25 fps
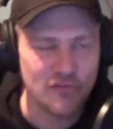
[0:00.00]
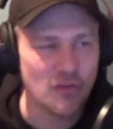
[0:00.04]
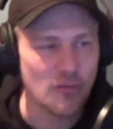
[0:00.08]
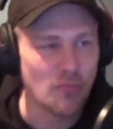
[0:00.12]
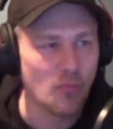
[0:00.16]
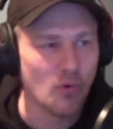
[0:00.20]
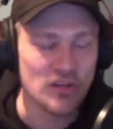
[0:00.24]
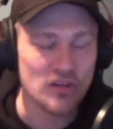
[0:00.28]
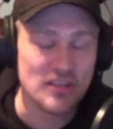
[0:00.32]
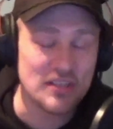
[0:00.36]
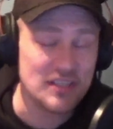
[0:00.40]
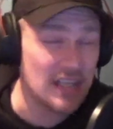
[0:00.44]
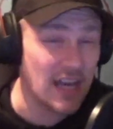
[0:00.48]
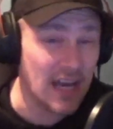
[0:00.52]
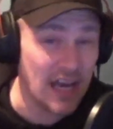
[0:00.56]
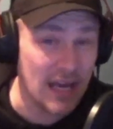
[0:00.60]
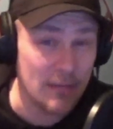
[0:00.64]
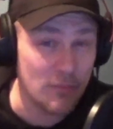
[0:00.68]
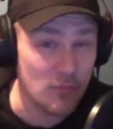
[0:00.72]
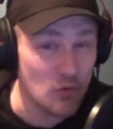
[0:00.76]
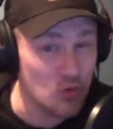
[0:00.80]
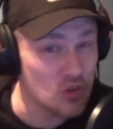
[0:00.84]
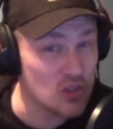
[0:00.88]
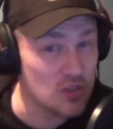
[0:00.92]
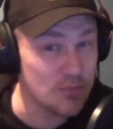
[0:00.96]
The more
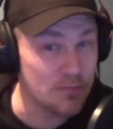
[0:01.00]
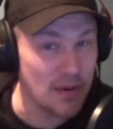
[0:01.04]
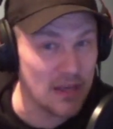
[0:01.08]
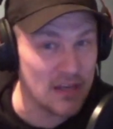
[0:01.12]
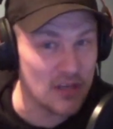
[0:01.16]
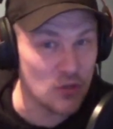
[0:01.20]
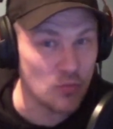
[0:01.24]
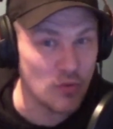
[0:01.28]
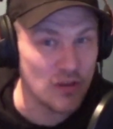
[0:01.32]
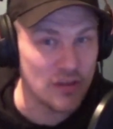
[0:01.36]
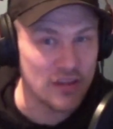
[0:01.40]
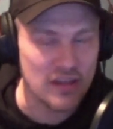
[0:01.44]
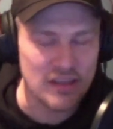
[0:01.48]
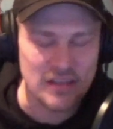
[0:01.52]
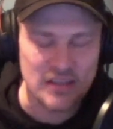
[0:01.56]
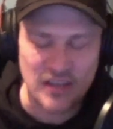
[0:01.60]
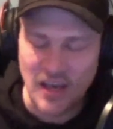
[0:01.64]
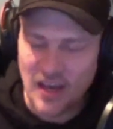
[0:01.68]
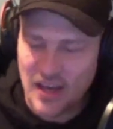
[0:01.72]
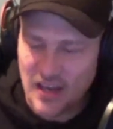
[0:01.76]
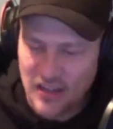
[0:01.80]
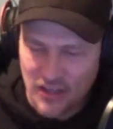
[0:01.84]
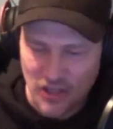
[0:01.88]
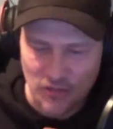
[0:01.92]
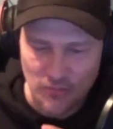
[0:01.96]
time you spend with it,
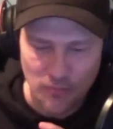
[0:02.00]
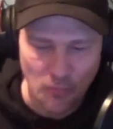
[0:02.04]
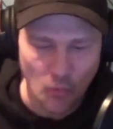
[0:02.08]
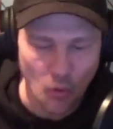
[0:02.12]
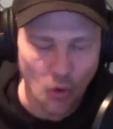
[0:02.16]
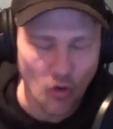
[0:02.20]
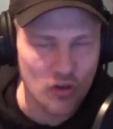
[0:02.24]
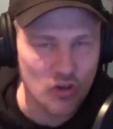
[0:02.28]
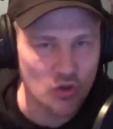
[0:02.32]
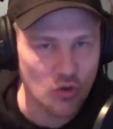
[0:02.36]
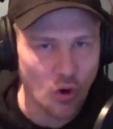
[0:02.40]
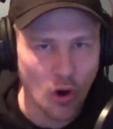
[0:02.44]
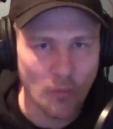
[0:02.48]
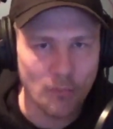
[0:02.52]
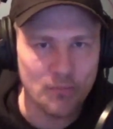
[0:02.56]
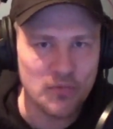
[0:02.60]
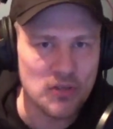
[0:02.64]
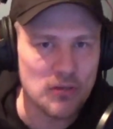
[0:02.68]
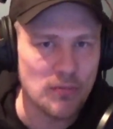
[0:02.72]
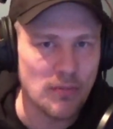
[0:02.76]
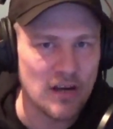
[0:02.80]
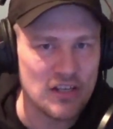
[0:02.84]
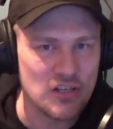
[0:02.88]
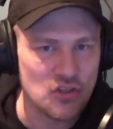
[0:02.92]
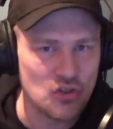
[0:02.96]
the more you
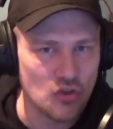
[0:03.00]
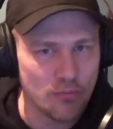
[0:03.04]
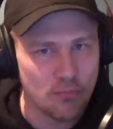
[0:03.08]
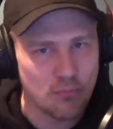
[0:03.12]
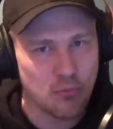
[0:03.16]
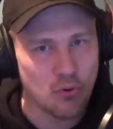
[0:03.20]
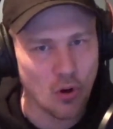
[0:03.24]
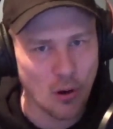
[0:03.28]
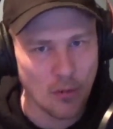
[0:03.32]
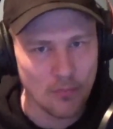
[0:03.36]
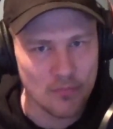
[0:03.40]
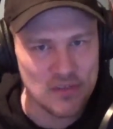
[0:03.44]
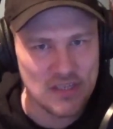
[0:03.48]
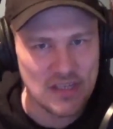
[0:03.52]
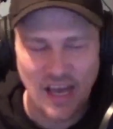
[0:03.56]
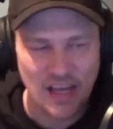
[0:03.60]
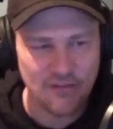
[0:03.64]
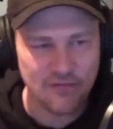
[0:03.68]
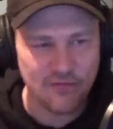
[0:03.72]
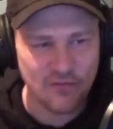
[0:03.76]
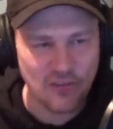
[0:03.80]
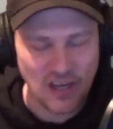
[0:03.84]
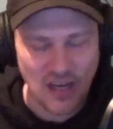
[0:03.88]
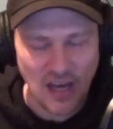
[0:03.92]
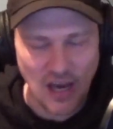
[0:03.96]
optimize your prompts
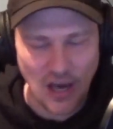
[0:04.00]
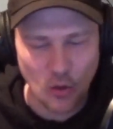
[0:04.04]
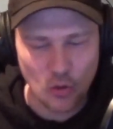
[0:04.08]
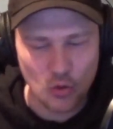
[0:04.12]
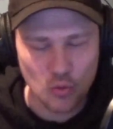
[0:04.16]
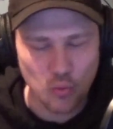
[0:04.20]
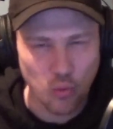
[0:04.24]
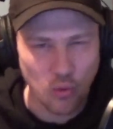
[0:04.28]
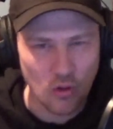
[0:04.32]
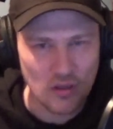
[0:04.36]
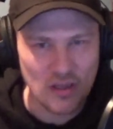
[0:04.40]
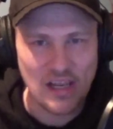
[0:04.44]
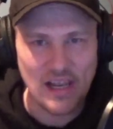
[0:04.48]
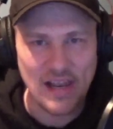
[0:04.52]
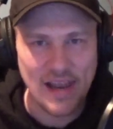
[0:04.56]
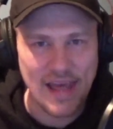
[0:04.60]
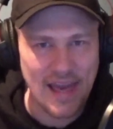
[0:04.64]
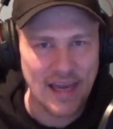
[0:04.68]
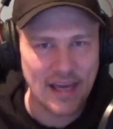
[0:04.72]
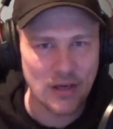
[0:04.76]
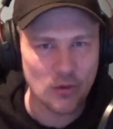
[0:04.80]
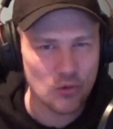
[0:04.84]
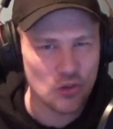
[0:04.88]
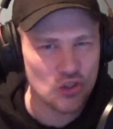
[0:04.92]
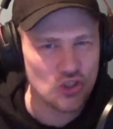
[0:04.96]
and figure out what
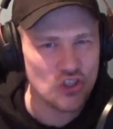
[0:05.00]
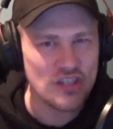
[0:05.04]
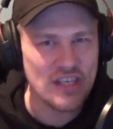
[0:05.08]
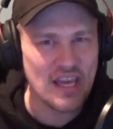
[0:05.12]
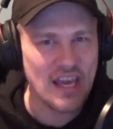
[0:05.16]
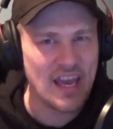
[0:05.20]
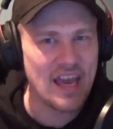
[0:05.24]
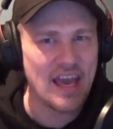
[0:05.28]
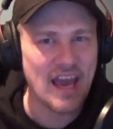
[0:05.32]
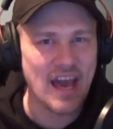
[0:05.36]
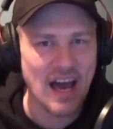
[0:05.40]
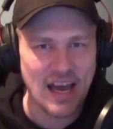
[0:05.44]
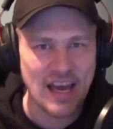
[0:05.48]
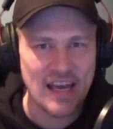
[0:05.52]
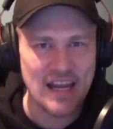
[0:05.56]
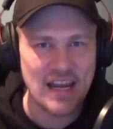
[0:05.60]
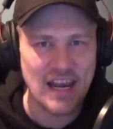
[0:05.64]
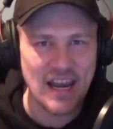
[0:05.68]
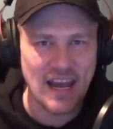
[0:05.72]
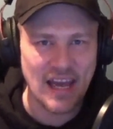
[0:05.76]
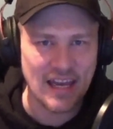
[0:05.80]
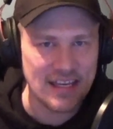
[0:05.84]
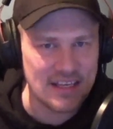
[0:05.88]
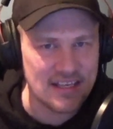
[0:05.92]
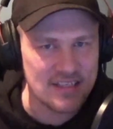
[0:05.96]
language the AI
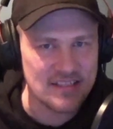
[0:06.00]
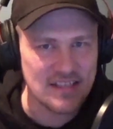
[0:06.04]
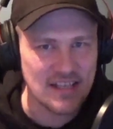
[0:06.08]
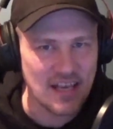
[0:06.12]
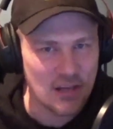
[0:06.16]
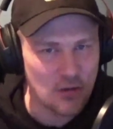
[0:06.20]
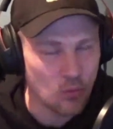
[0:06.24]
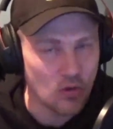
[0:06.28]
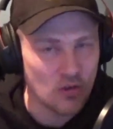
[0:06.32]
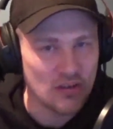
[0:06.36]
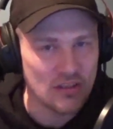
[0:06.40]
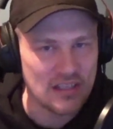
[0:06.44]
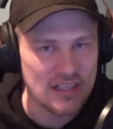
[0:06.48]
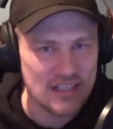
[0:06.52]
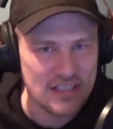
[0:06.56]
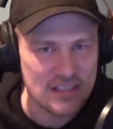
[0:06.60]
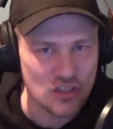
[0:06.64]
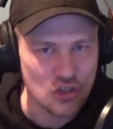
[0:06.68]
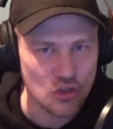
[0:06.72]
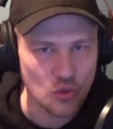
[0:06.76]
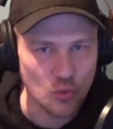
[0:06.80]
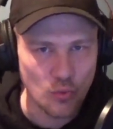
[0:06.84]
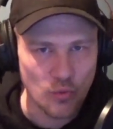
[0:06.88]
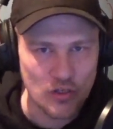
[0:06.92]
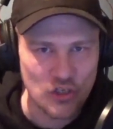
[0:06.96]
likes and what
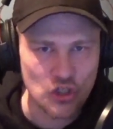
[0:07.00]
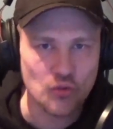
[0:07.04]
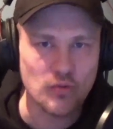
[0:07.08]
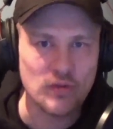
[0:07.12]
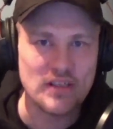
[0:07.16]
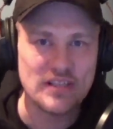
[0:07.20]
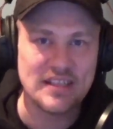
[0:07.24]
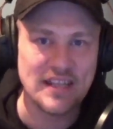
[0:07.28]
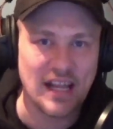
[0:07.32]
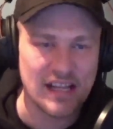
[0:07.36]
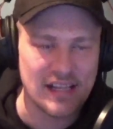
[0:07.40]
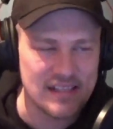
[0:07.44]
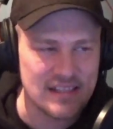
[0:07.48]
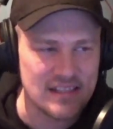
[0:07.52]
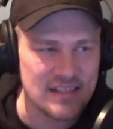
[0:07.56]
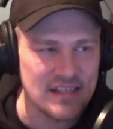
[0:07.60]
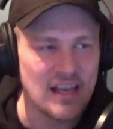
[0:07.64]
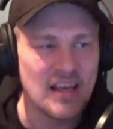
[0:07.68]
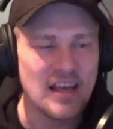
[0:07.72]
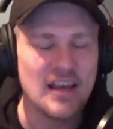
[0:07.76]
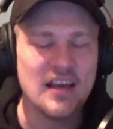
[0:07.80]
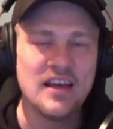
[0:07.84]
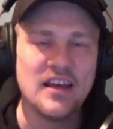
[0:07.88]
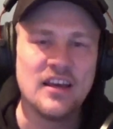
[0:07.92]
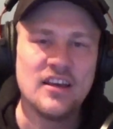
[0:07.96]
leads to which results
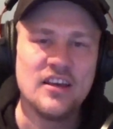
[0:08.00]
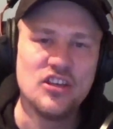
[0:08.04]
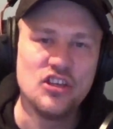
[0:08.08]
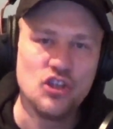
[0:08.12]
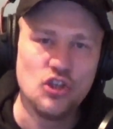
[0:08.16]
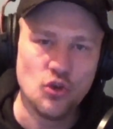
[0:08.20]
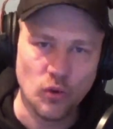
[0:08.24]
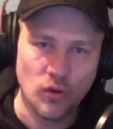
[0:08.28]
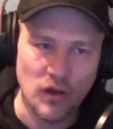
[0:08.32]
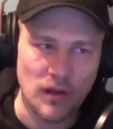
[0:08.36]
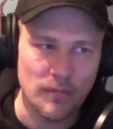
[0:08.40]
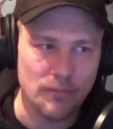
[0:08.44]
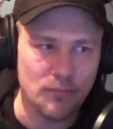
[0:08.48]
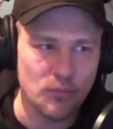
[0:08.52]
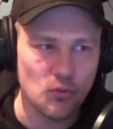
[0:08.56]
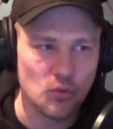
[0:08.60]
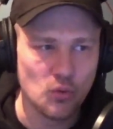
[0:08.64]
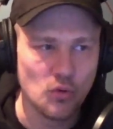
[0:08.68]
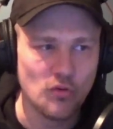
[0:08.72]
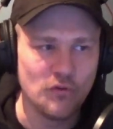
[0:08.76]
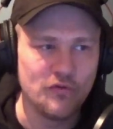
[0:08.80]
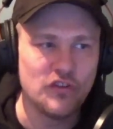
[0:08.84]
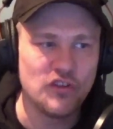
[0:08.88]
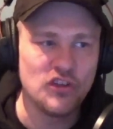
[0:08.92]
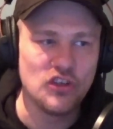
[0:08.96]
you'll
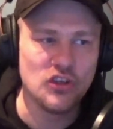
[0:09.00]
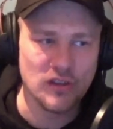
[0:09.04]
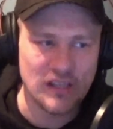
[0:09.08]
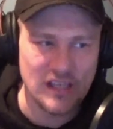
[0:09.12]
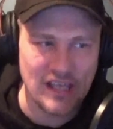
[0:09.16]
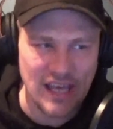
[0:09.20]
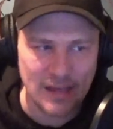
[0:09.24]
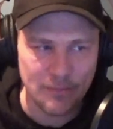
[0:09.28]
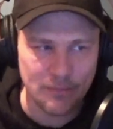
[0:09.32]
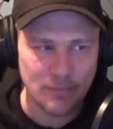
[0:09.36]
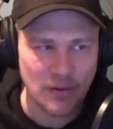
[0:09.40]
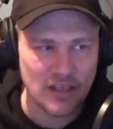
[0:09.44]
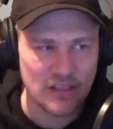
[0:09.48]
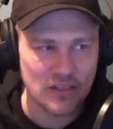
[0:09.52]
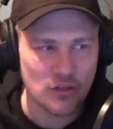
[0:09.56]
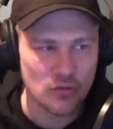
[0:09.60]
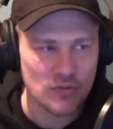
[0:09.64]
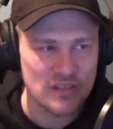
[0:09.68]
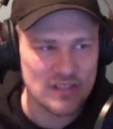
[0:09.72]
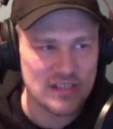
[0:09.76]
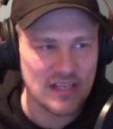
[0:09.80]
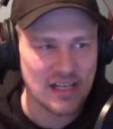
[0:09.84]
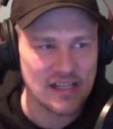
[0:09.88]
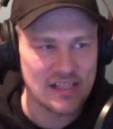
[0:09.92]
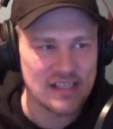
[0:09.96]
improve, you'll get better
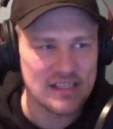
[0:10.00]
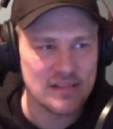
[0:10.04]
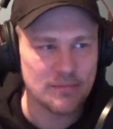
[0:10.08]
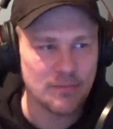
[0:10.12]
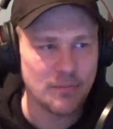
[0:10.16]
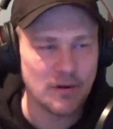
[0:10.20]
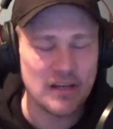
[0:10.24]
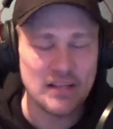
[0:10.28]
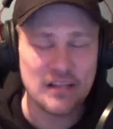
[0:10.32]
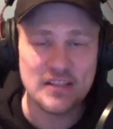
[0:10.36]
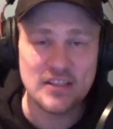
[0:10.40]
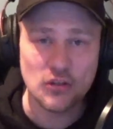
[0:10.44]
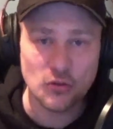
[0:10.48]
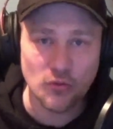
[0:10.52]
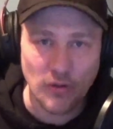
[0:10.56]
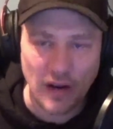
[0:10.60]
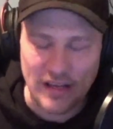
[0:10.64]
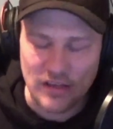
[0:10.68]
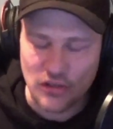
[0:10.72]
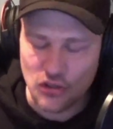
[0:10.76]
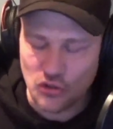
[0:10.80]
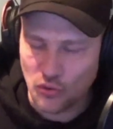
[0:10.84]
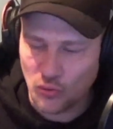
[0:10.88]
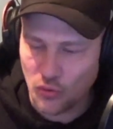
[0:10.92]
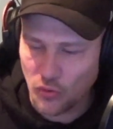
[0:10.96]
results. But it's a
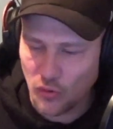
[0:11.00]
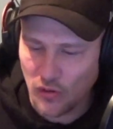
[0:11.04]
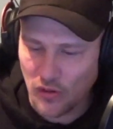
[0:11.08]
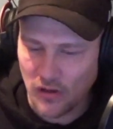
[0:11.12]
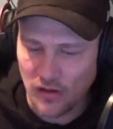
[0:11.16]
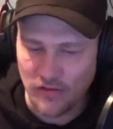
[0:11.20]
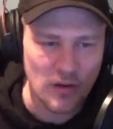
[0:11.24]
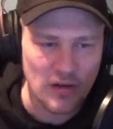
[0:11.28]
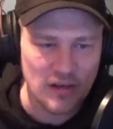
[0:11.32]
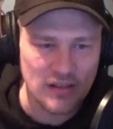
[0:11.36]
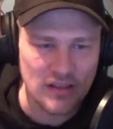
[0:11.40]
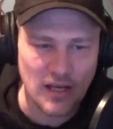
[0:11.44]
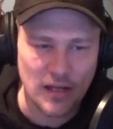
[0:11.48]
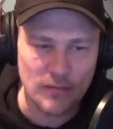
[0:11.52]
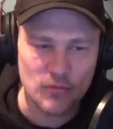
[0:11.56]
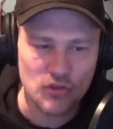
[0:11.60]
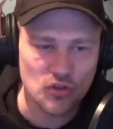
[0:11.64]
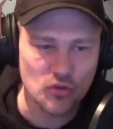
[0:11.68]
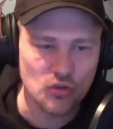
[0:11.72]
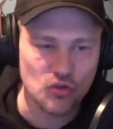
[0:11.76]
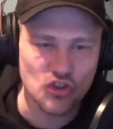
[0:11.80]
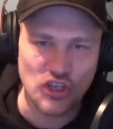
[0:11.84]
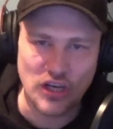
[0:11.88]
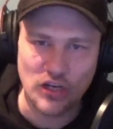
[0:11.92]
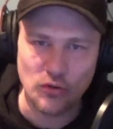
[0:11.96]
great tool when it comes
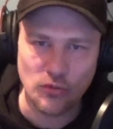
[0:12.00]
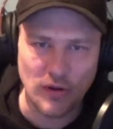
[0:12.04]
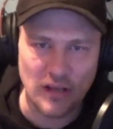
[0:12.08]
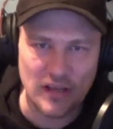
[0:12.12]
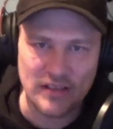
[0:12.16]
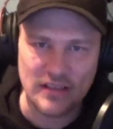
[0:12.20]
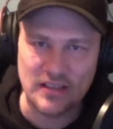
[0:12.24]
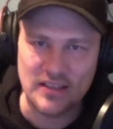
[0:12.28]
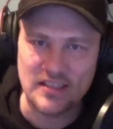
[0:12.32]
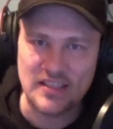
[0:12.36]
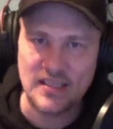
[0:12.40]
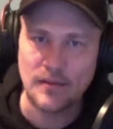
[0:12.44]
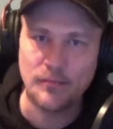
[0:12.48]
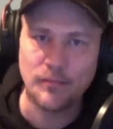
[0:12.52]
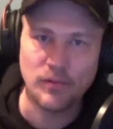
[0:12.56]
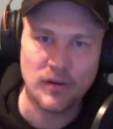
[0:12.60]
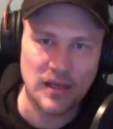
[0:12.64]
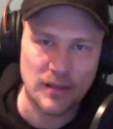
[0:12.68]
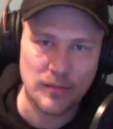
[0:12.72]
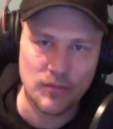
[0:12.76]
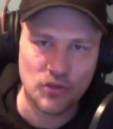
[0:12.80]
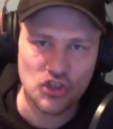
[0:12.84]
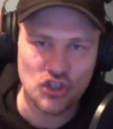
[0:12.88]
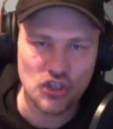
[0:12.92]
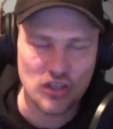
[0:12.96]
to generating simple
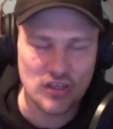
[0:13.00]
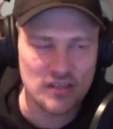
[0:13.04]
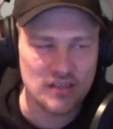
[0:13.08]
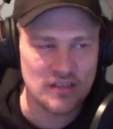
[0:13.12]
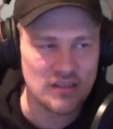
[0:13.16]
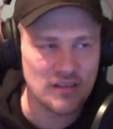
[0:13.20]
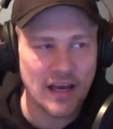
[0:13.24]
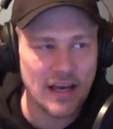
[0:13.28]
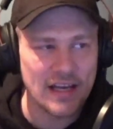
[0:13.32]
images.